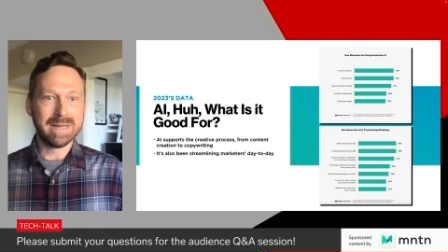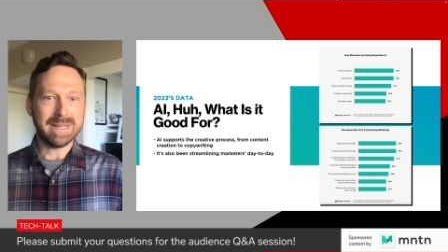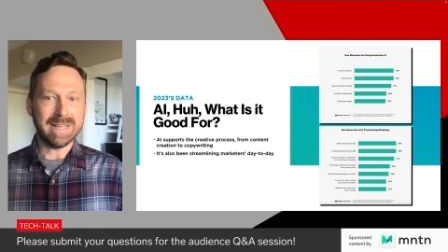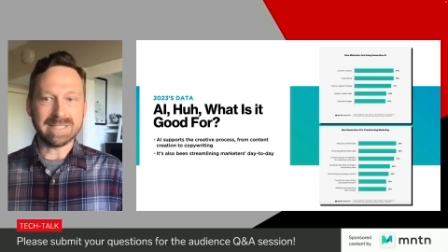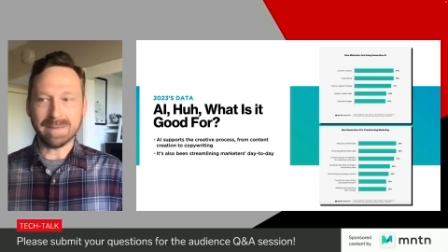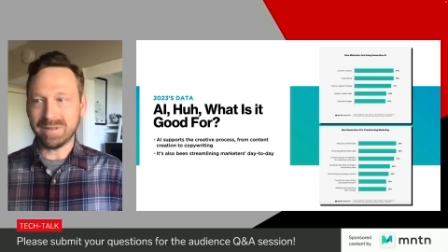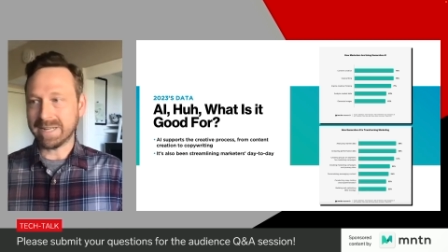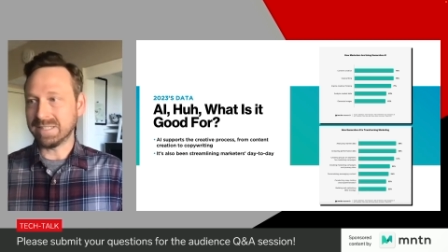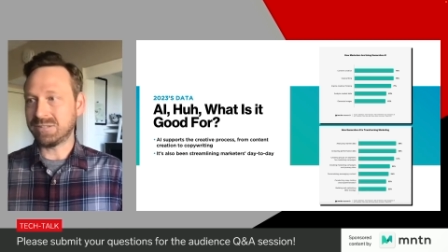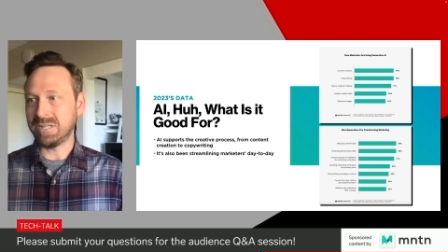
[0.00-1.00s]
it's something that
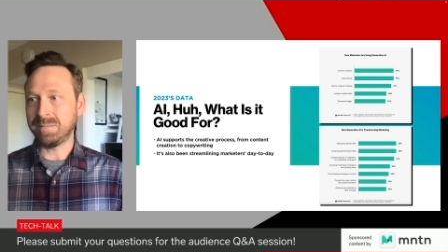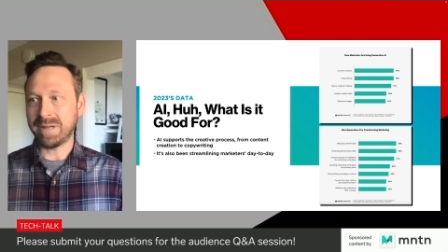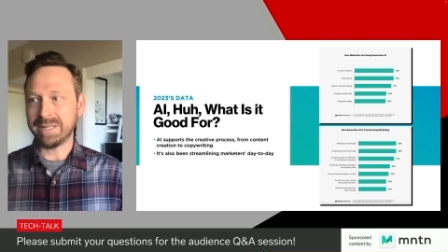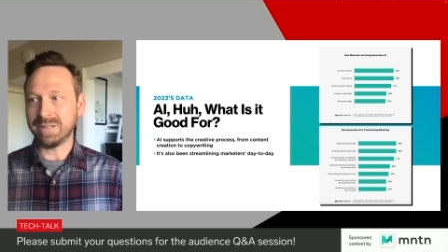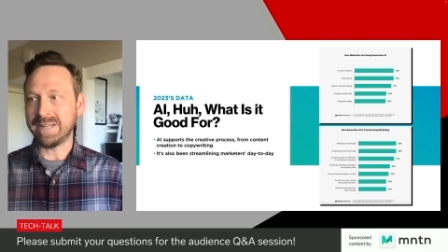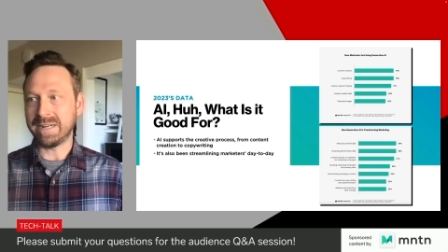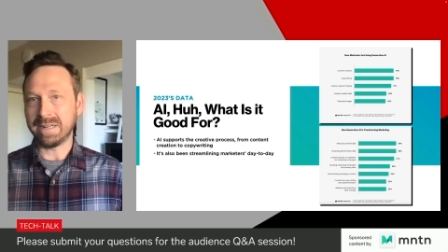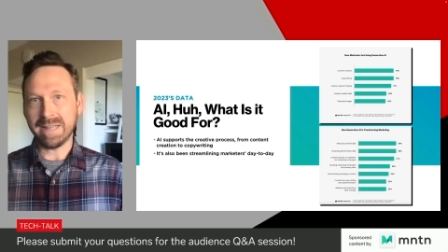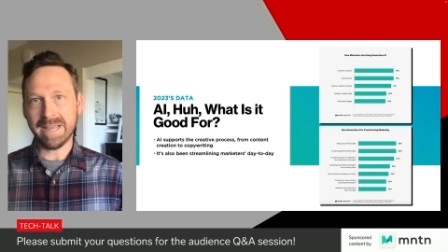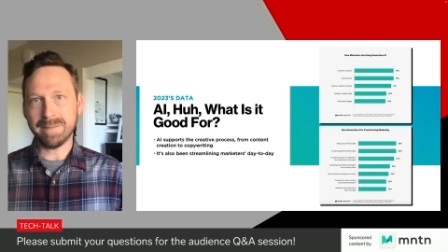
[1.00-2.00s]
can streamline your
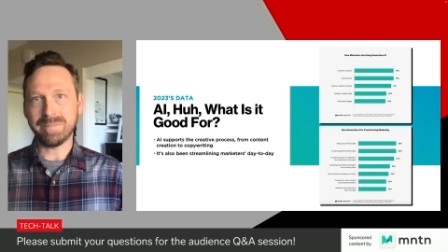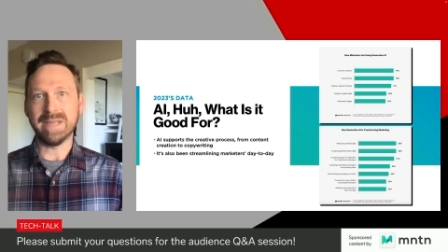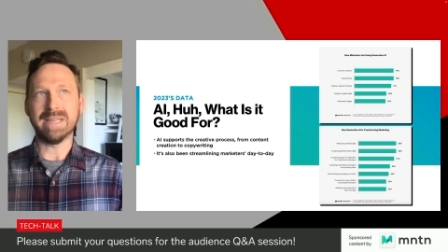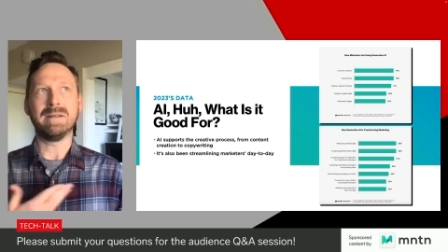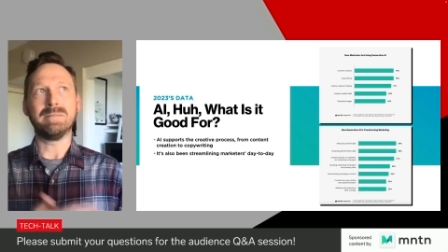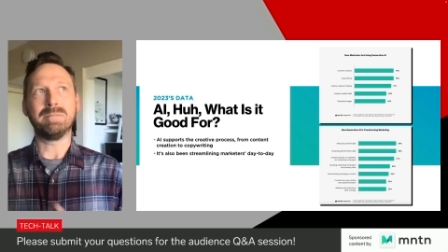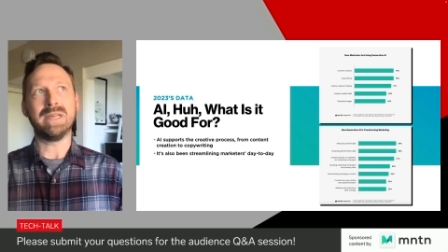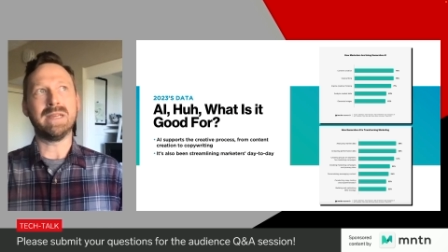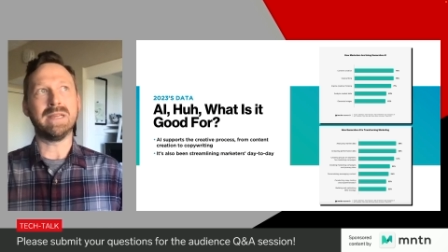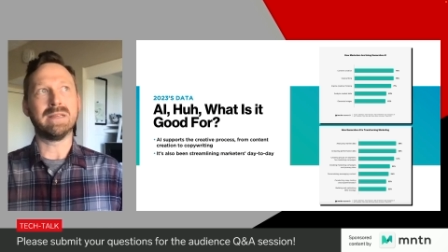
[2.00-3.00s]
day-to-day. It can
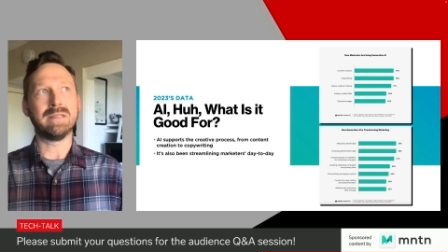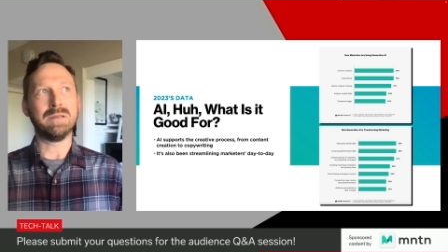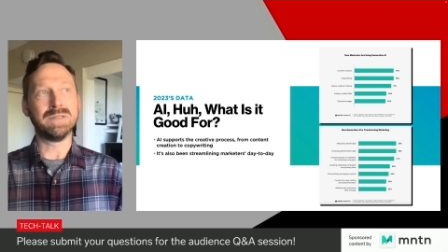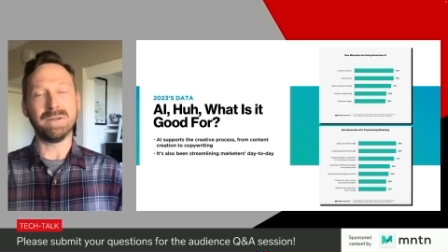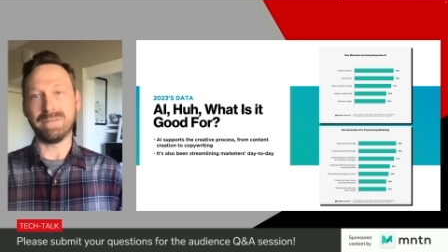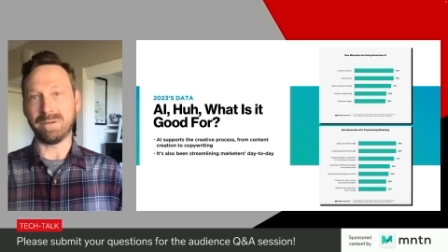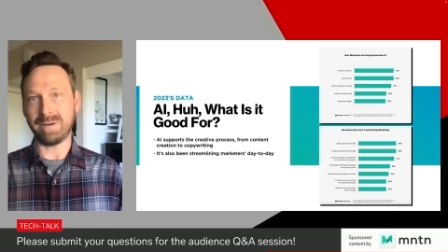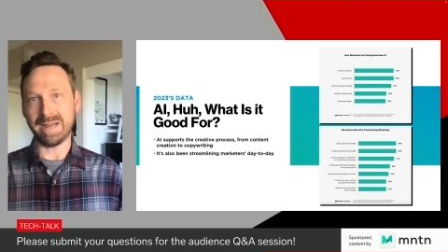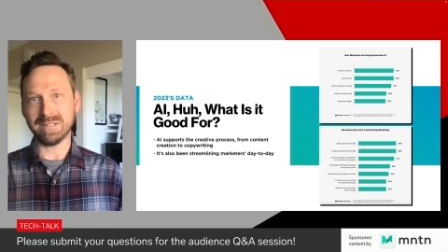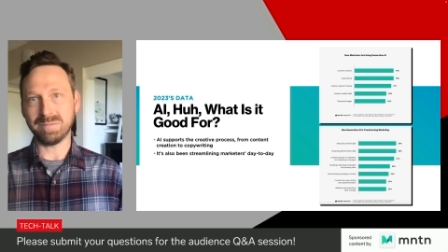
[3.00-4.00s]
be useful for
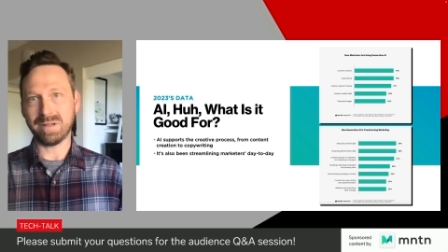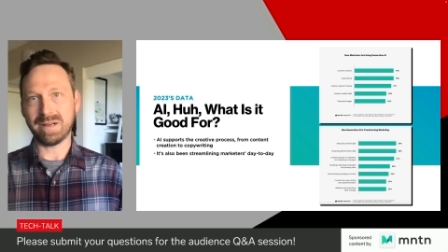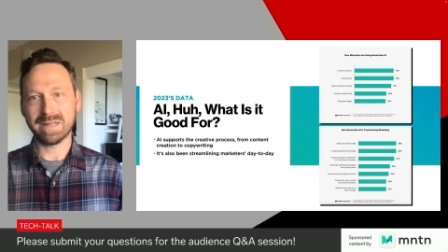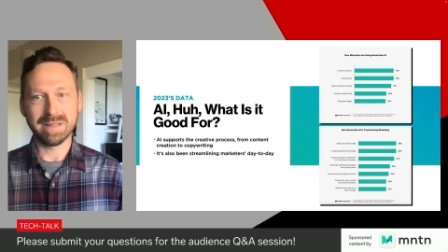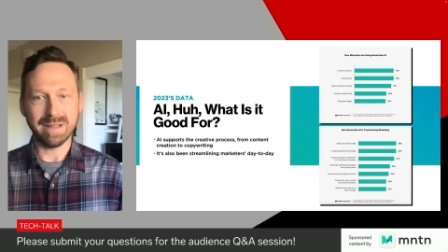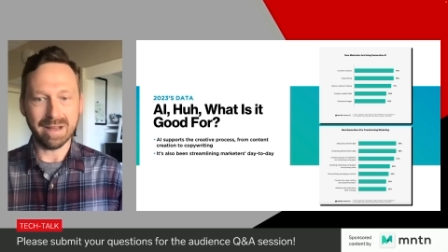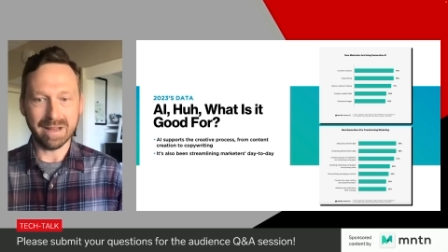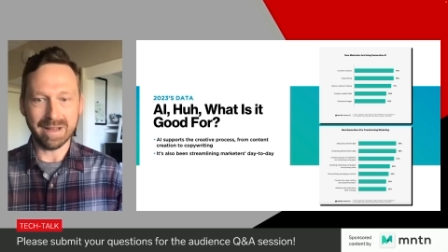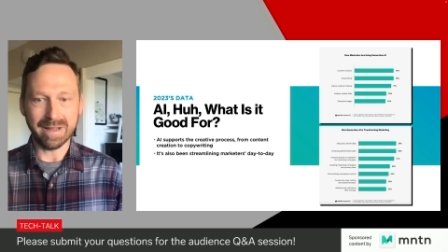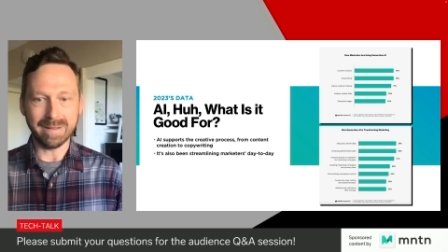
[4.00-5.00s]
writer's block.
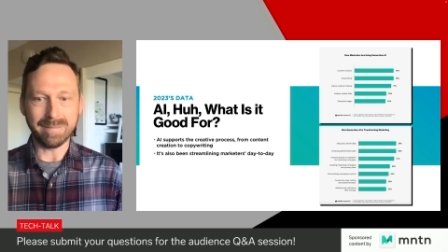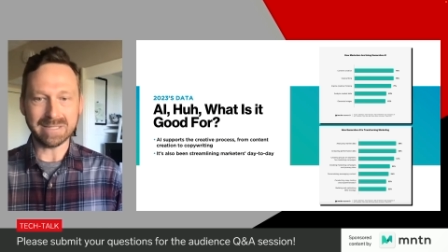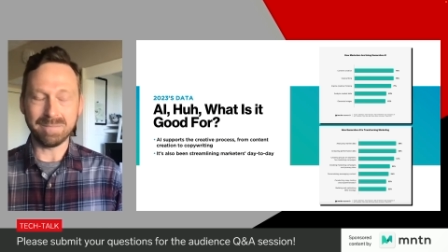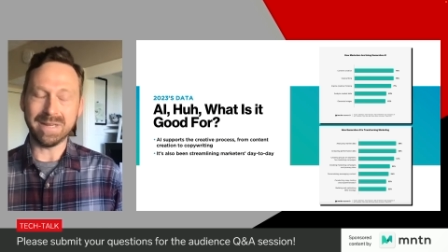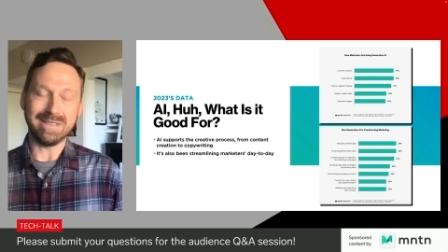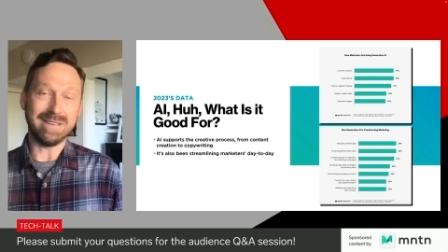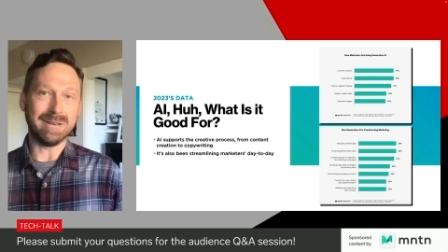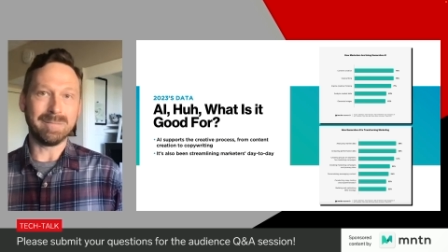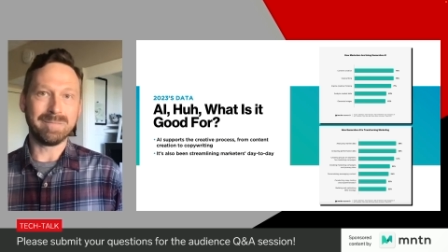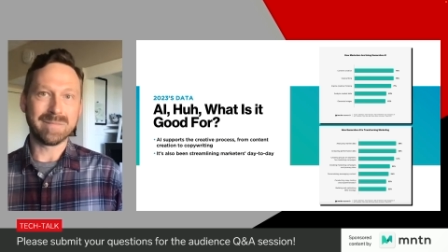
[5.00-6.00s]
That's a big
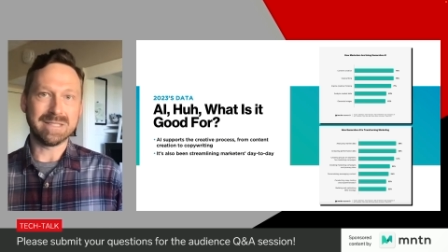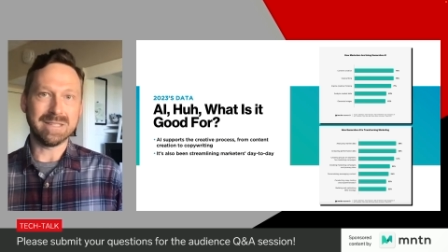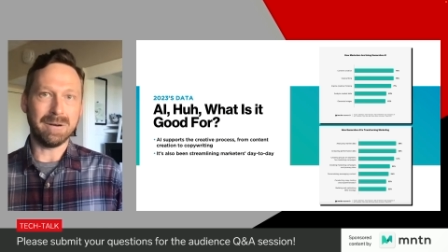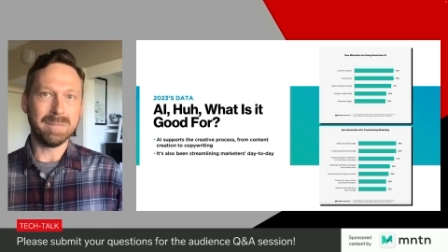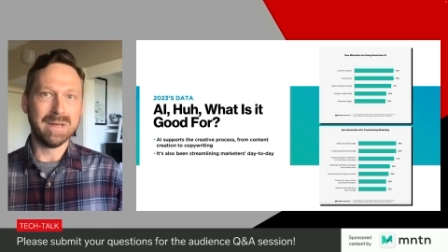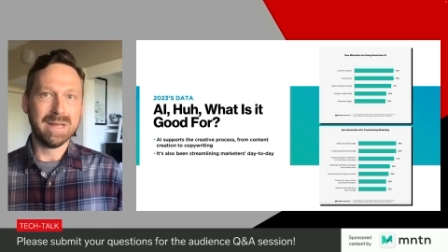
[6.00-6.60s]
deal. So